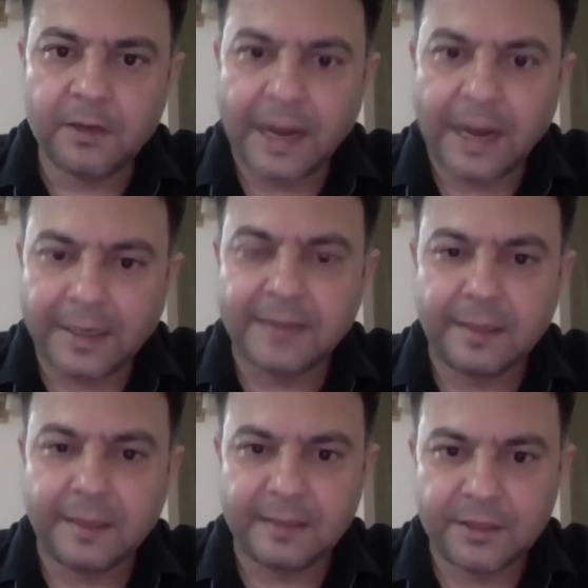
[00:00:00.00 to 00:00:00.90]
granting
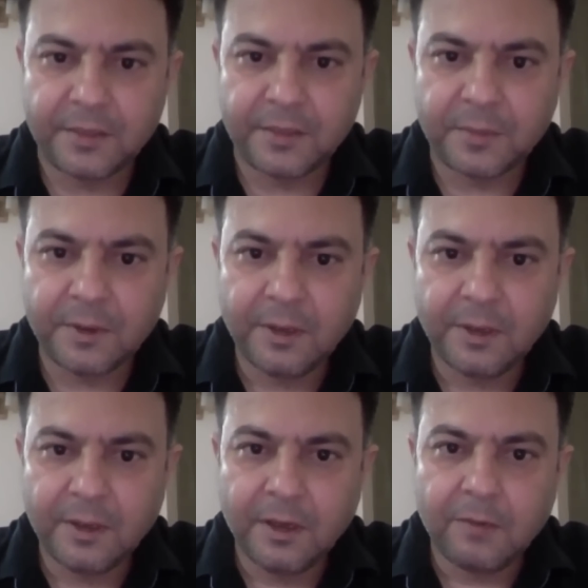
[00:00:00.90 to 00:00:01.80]
citizenship.
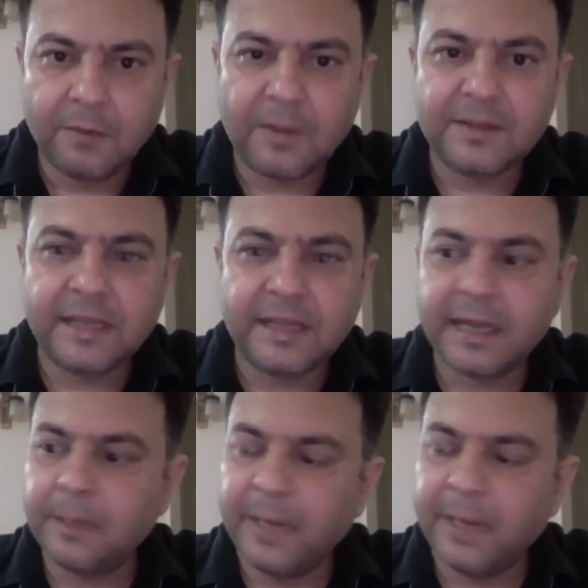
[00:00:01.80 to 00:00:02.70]
Once
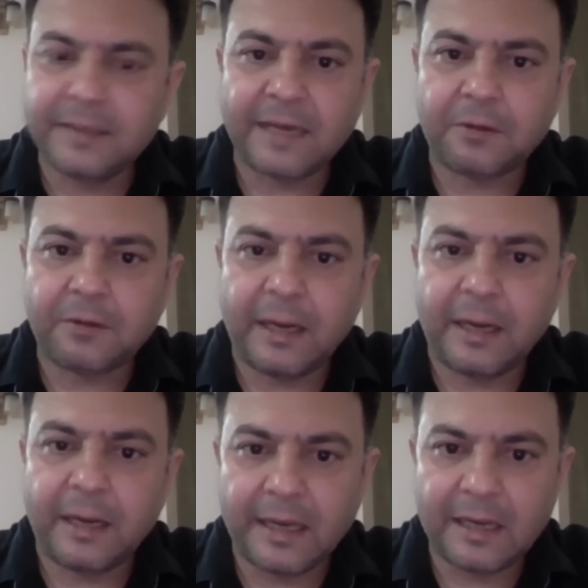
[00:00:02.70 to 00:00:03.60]
they meet that
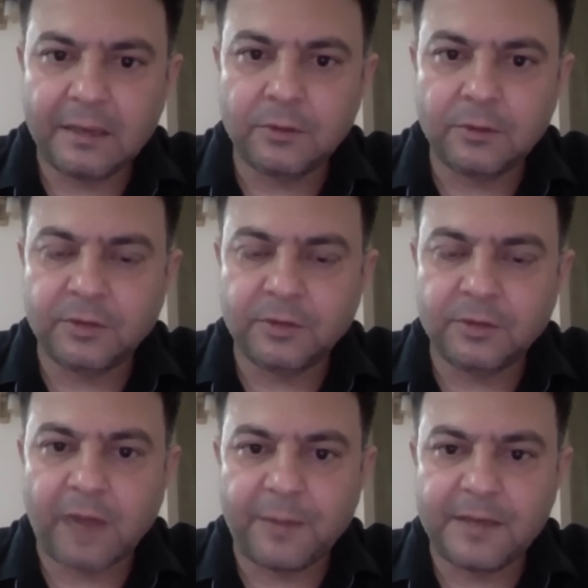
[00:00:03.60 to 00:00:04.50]
criteria, those
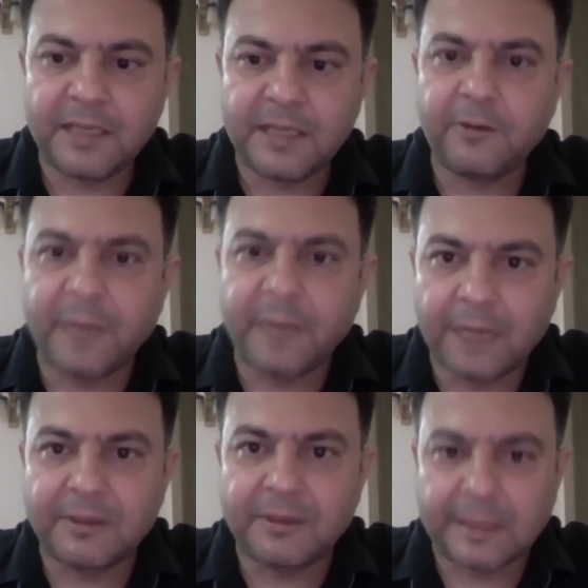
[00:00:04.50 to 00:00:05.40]
requirements, they will be
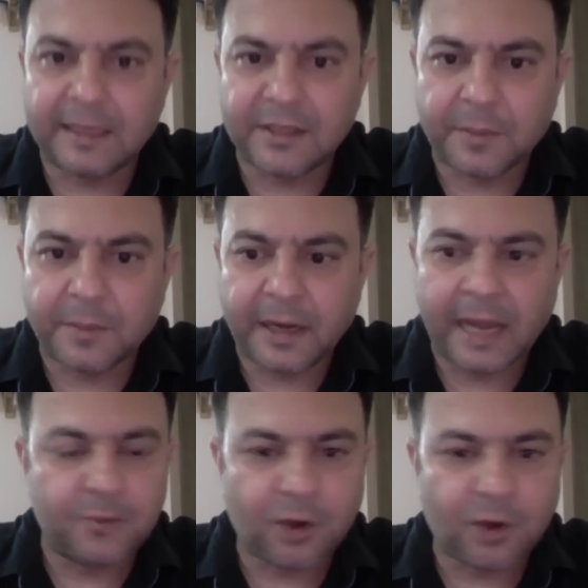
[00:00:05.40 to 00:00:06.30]
given citizenship. And
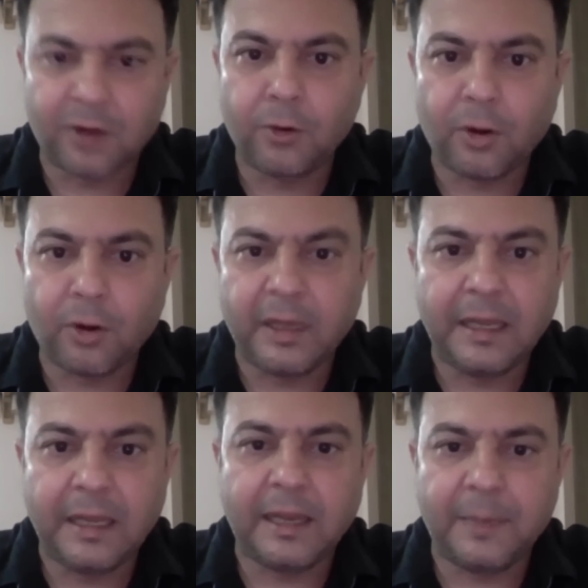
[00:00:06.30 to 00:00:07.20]
I'm sure no
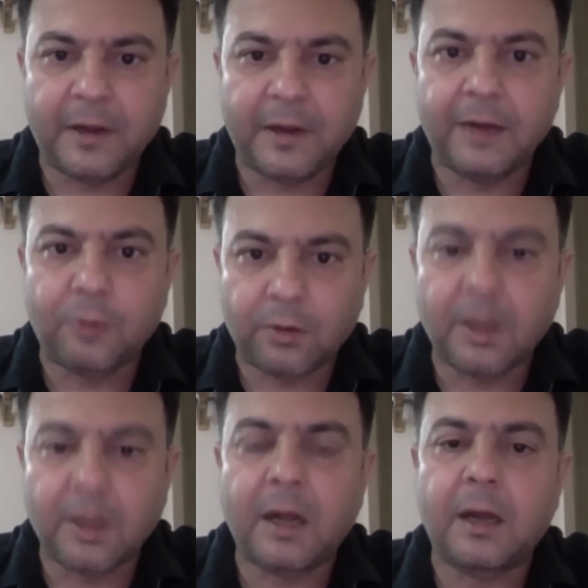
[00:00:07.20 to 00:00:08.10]
illegal immigrant,
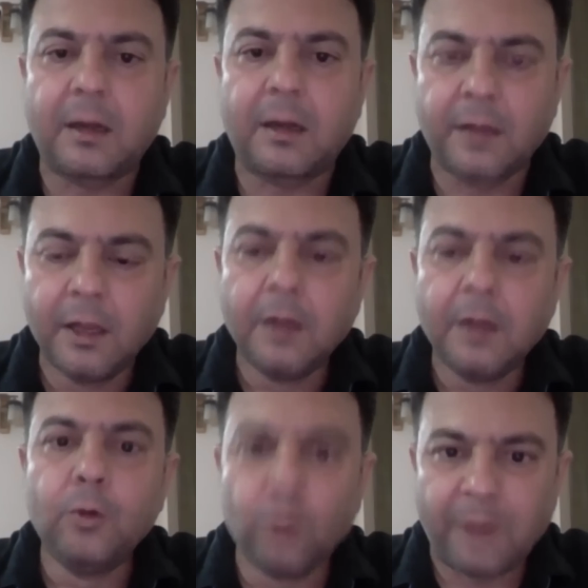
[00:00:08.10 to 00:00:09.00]

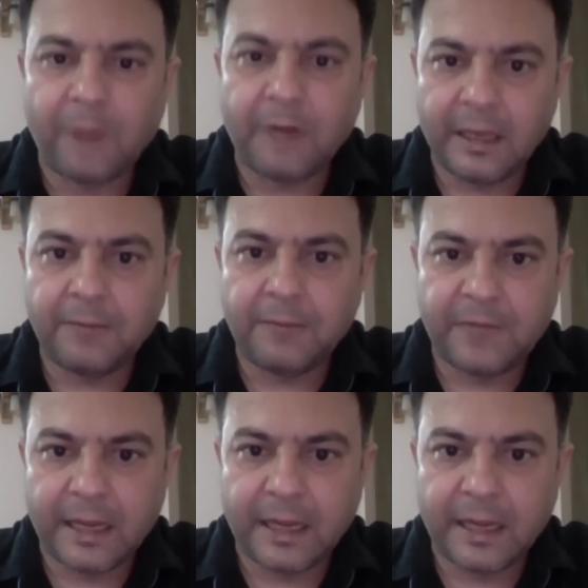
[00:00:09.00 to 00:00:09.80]
whoever, if